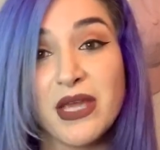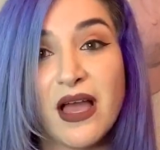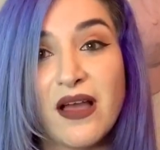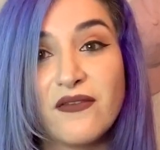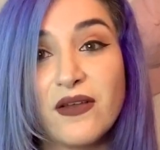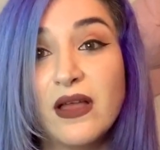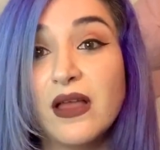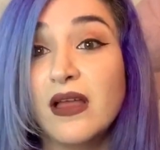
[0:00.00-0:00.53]

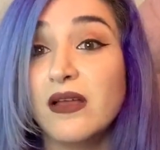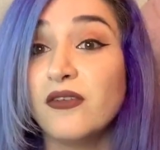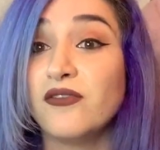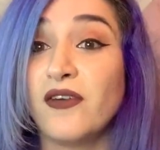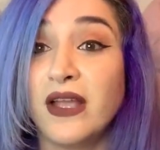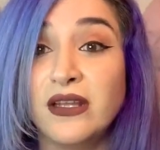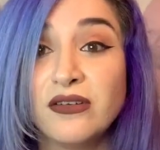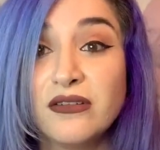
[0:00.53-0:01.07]
have
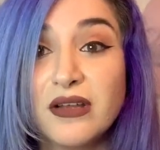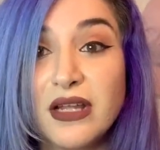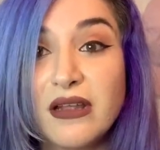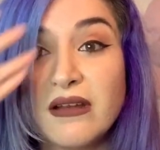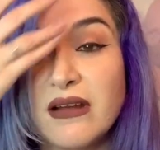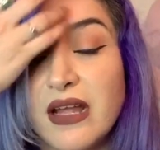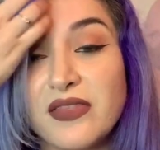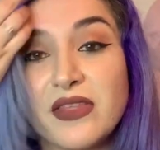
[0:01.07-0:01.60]
finer
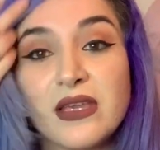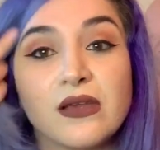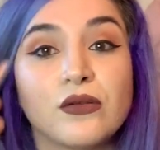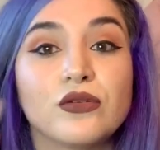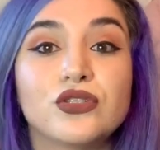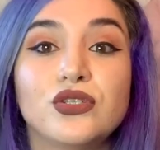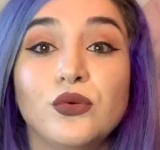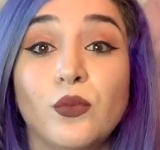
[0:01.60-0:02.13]
hair, I think
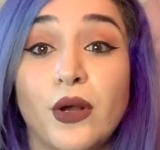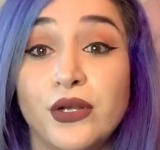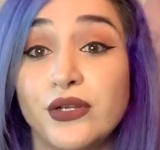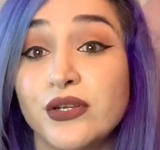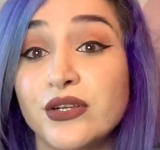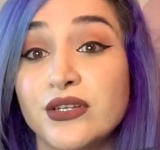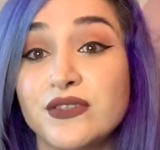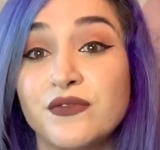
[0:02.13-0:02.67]
it'll do
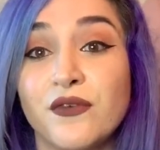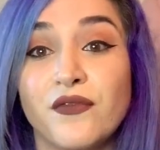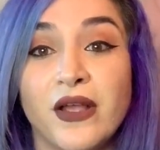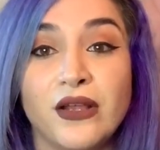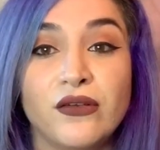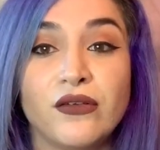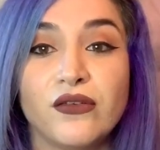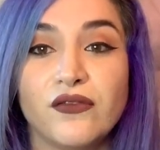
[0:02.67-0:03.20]
wonders for
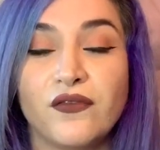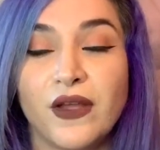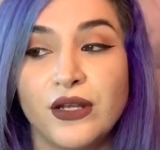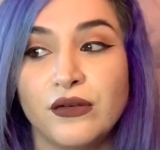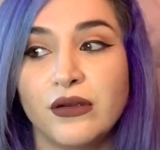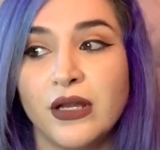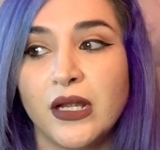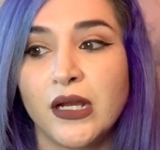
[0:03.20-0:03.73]

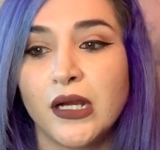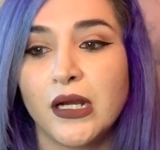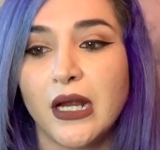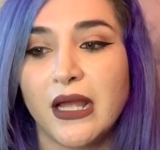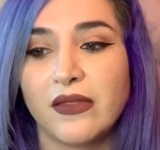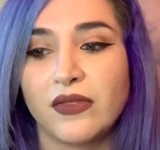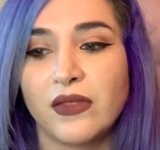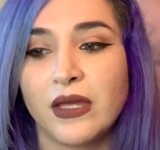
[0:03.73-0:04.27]
finer hair.
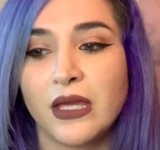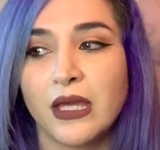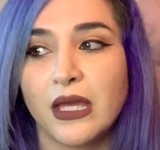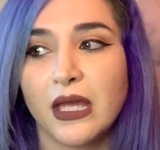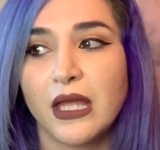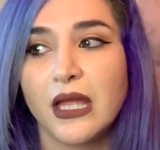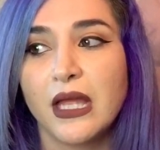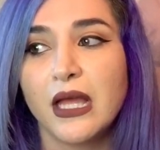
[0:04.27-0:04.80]
I think
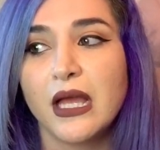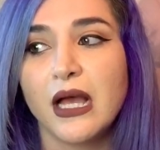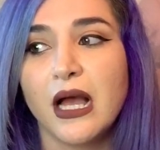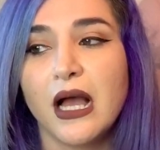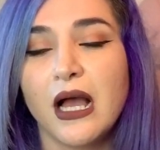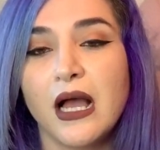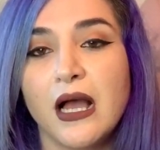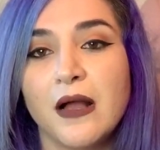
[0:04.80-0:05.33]

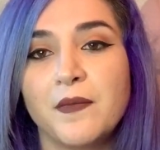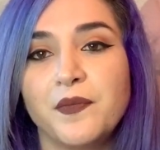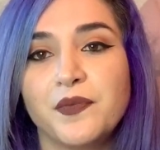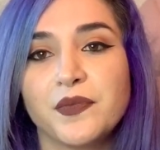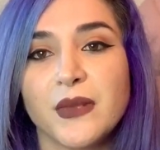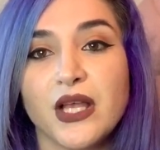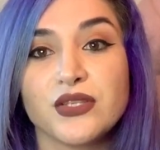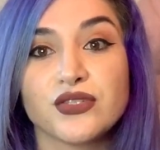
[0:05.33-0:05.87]

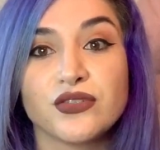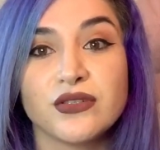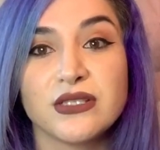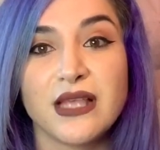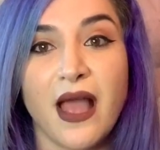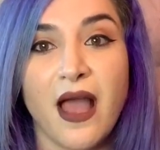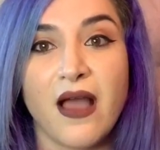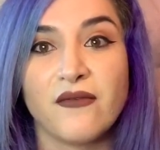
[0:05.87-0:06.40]
us girls
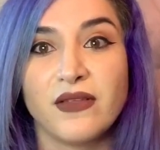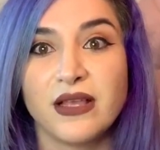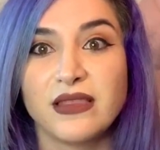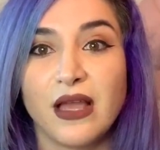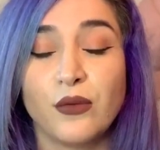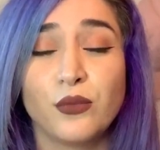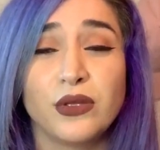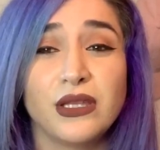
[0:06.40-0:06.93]
that have like
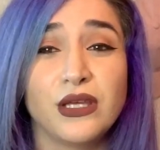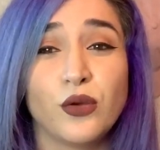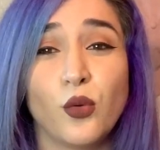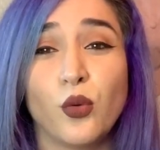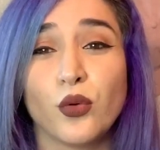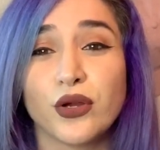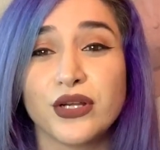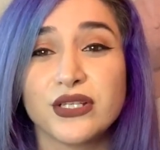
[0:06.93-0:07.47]
that really
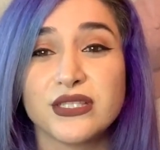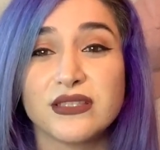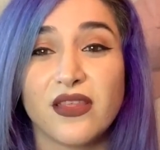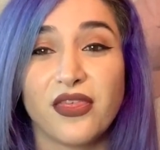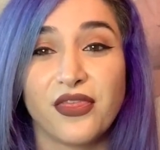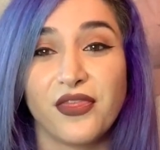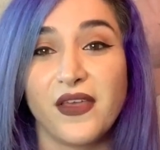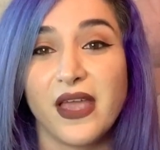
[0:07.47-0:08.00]
coarse,
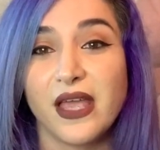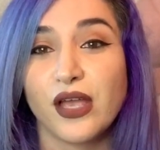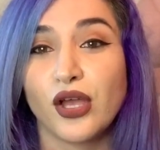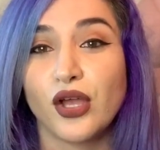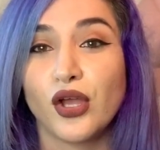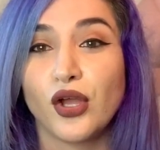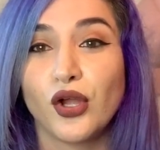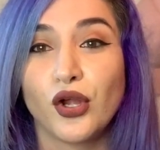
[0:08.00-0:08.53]
thick,
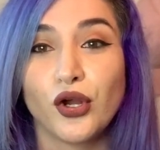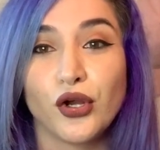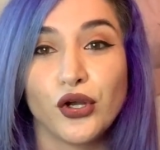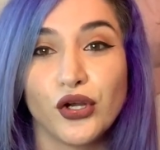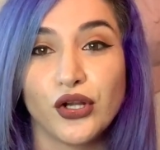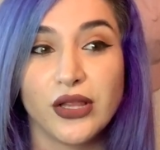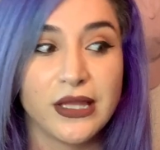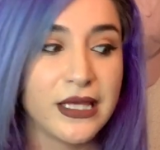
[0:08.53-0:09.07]

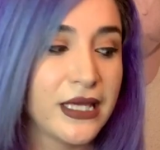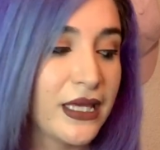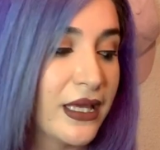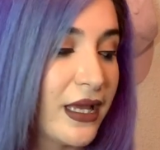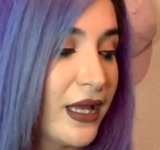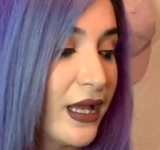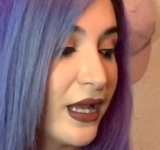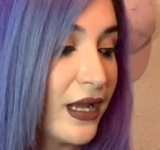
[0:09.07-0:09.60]
curly
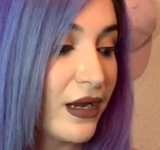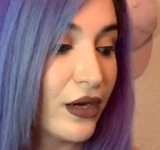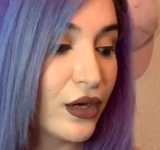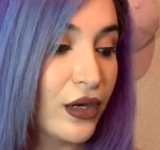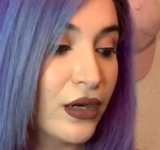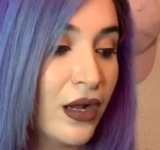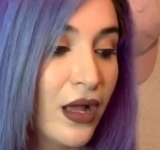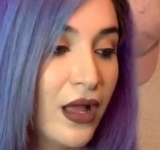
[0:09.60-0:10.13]

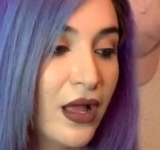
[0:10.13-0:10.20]
hair,